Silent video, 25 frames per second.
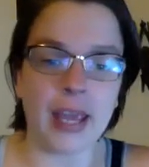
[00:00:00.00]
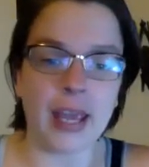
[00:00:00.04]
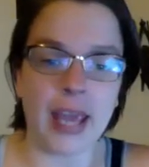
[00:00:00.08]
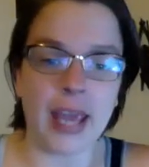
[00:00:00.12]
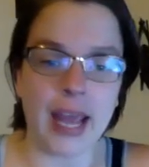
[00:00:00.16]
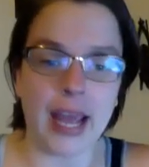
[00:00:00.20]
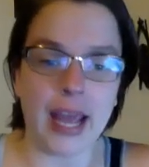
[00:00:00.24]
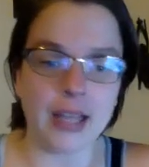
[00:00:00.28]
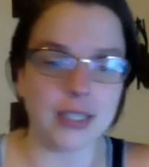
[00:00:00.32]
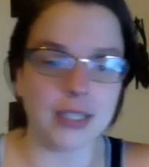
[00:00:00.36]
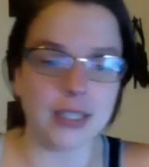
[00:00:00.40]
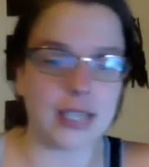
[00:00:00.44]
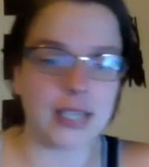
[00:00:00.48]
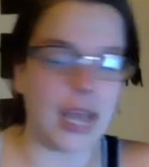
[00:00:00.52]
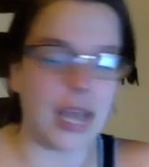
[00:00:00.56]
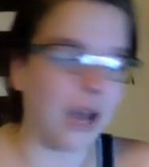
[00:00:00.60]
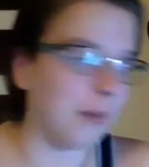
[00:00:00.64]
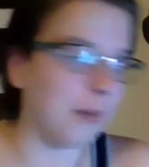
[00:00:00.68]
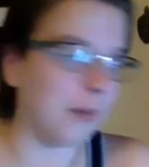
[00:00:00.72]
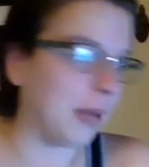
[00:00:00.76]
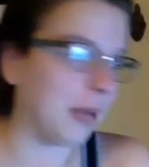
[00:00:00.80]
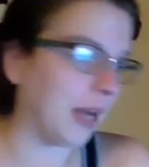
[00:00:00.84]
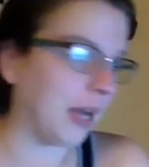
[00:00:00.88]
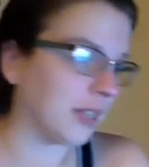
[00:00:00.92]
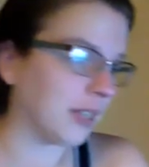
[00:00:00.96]
cat's
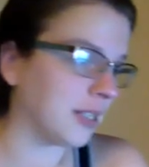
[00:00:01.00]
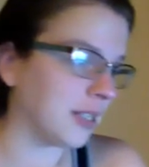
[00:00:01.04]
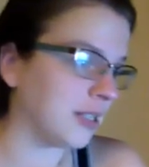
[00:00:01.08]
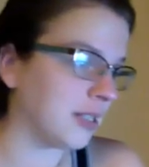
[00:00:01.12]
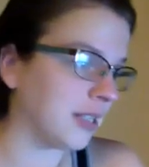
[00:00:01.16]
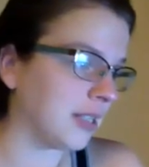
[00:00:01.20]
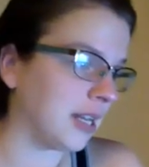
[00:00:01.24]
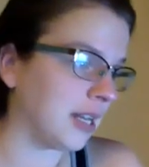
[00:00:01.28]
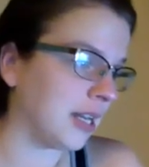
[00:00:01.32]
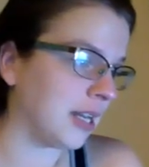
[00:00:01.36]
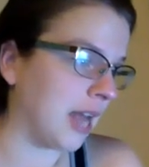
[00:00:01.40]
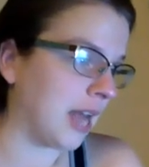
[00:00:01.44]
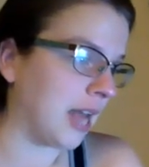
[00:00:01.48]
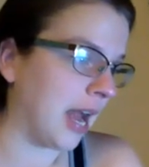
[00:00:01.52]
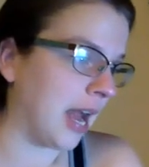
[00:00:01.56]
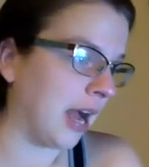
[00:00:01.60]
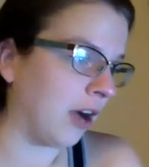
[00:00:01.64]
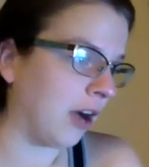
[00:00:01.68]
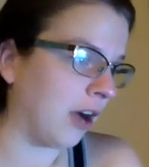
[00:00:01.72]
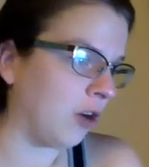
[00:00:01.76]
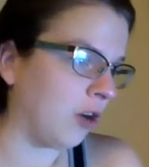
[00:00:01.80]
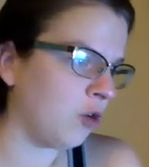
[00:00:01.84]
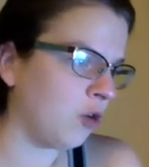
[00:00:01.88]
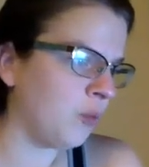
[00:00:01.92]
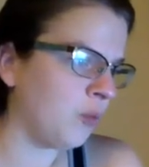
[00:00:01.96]
cat box is in
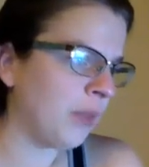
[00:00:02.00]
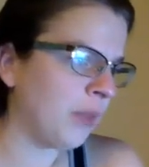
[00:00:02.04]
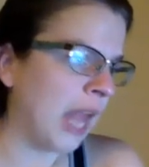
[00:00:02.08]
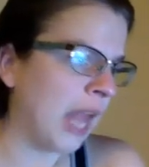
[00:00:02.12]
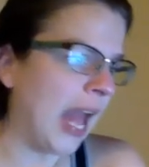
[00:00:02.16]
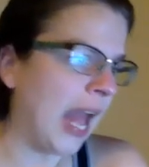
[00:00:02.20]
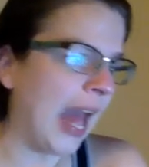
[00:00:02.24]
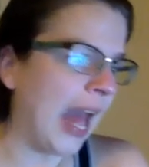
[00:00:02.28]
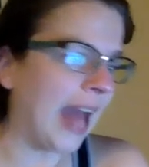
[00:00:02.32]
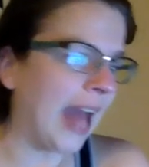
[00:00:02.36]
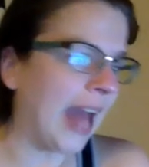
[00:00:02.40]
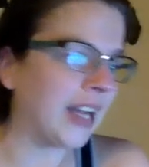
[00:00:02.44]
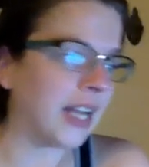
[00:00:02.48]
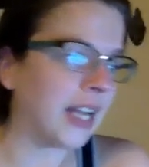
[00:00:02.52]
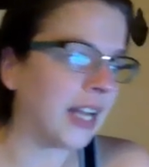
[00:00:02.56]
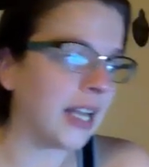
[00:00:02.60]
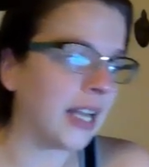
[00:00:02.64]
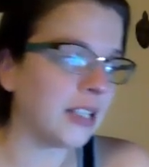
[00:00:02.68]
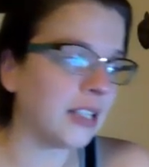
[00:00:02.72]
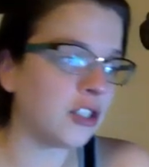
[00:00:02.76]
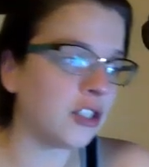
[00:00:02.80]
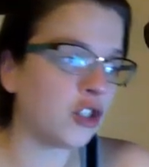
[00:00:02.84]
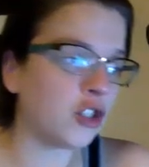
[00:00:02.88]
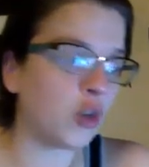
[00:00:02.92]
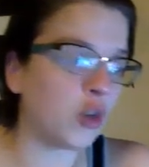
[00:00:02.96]
now, and
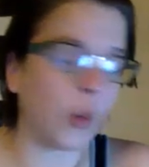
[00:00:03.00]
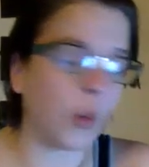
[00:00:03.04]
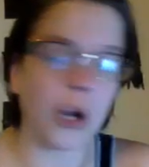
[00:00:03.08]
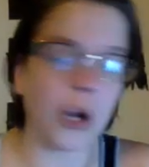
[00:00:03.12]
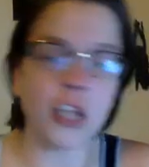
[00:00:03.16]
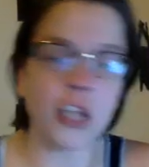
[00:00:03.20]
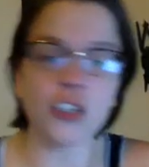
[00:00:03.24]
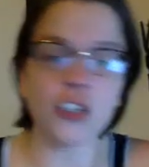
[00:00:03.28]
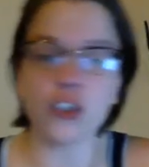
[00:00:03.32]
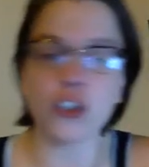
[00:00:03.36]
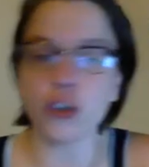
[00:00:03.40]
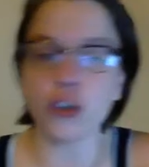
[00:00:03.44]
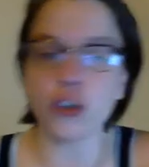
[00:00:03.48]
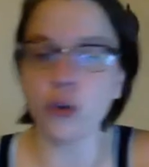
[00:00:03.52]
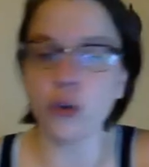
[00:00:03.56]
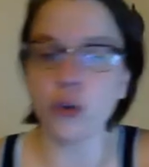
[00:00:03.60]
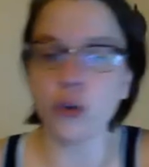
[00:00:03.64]
it's 22